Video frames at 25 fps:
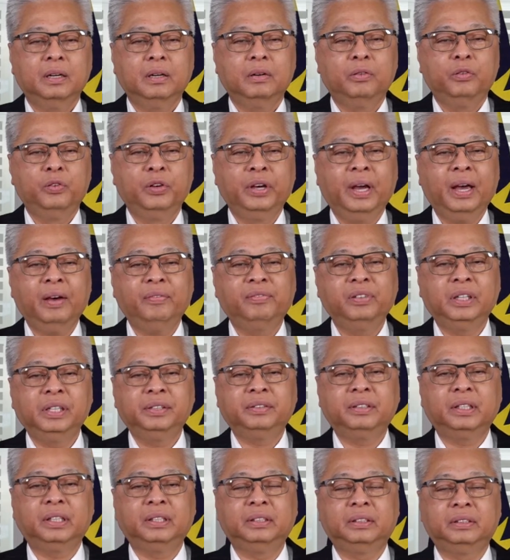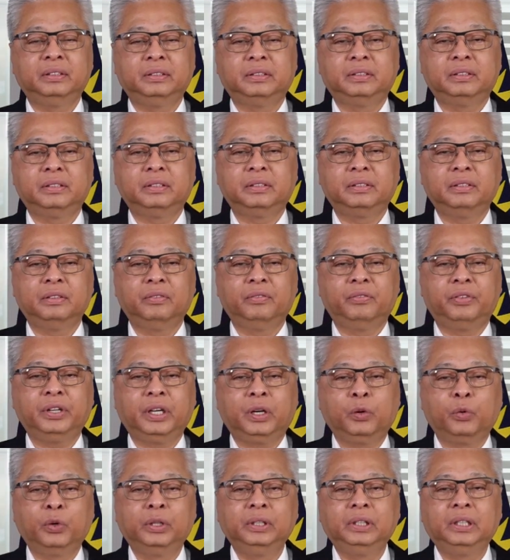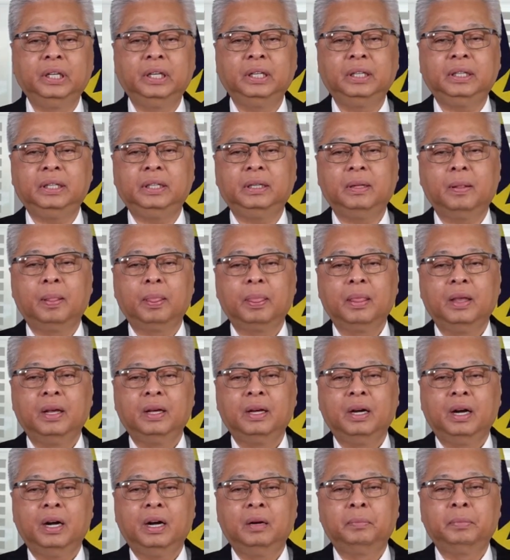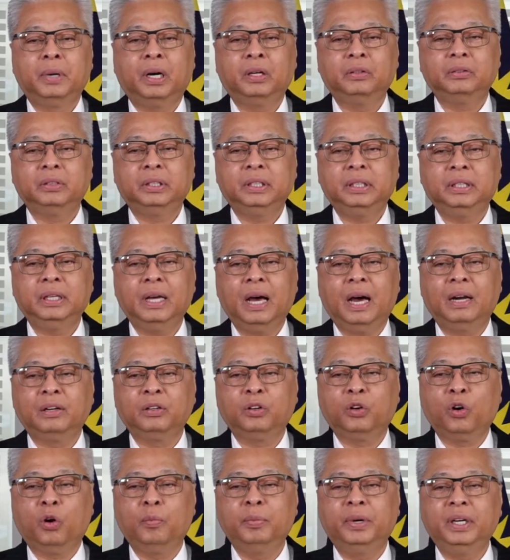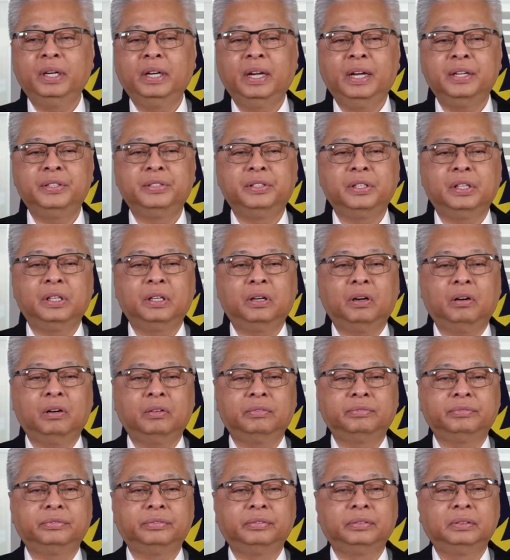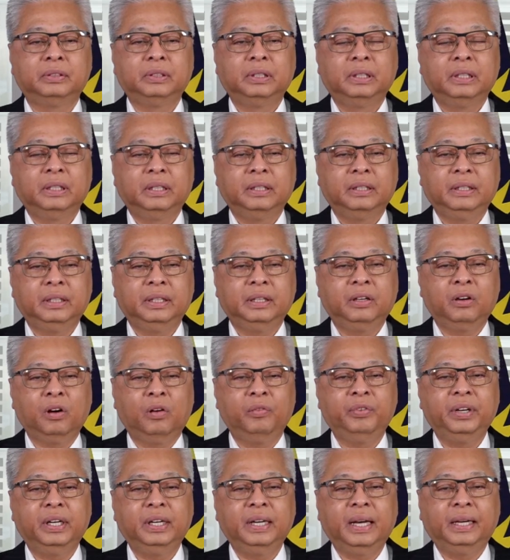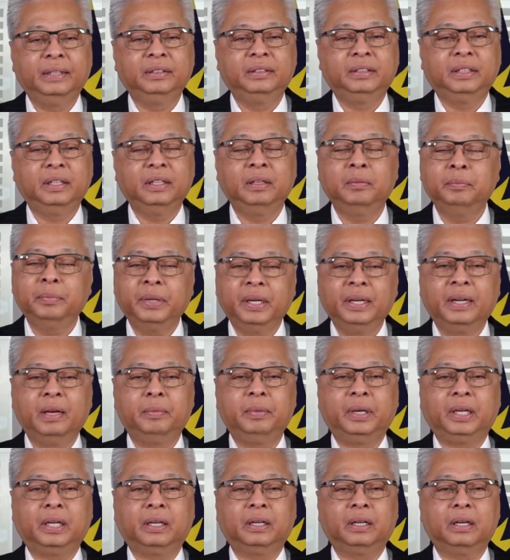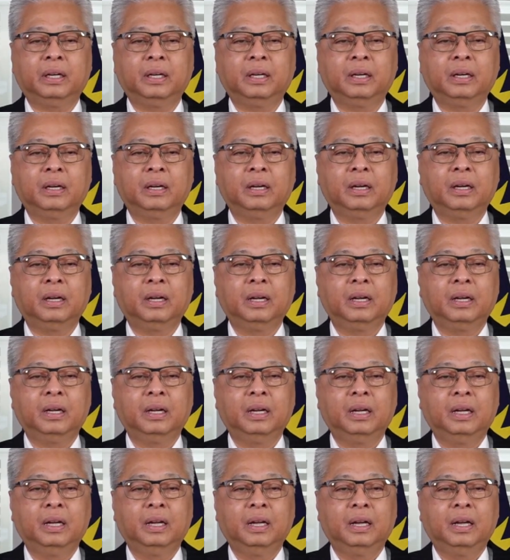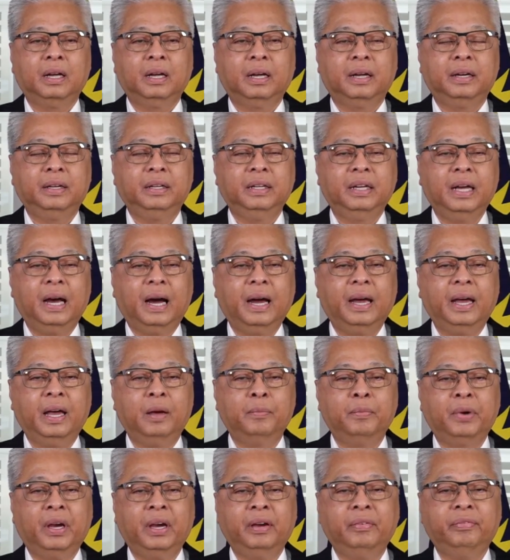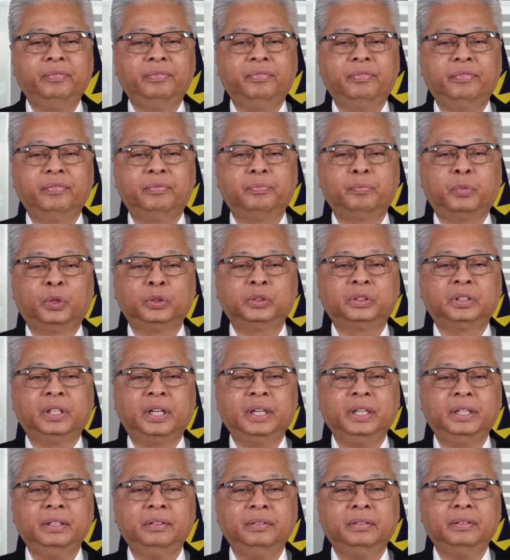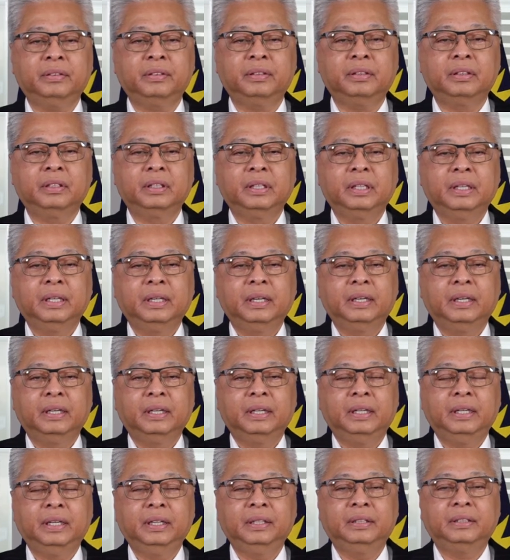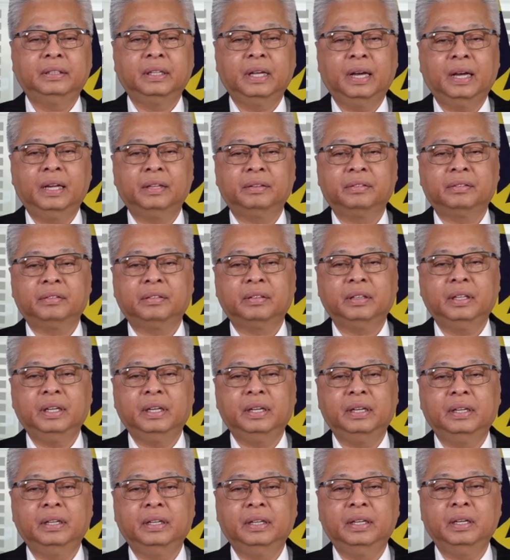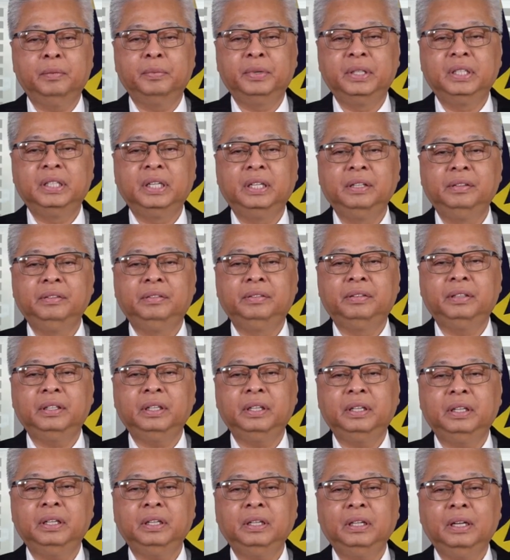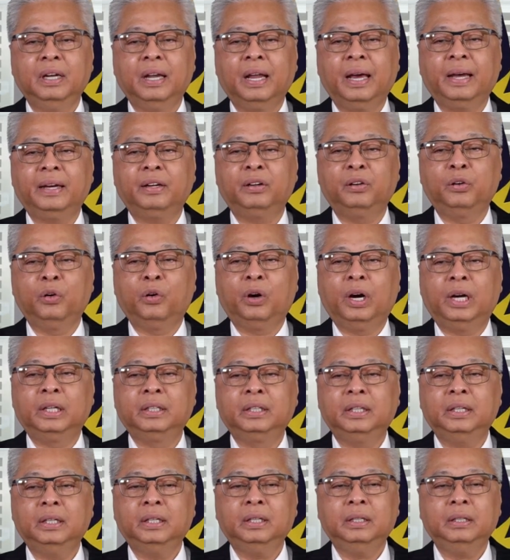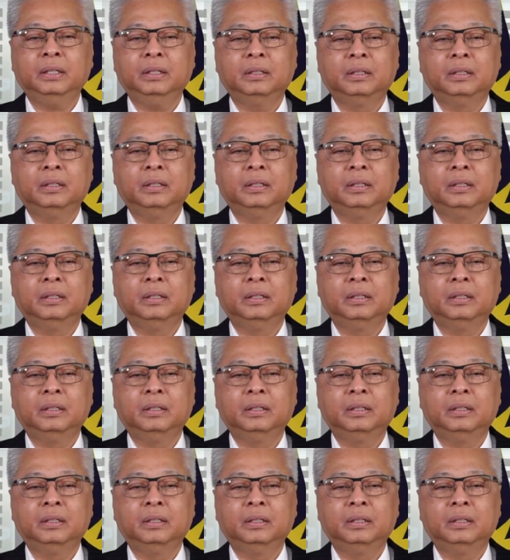We have listened frequently about the uncommon nature of the COVID-19 pandemic. The IMF portrays it as the emergency like no other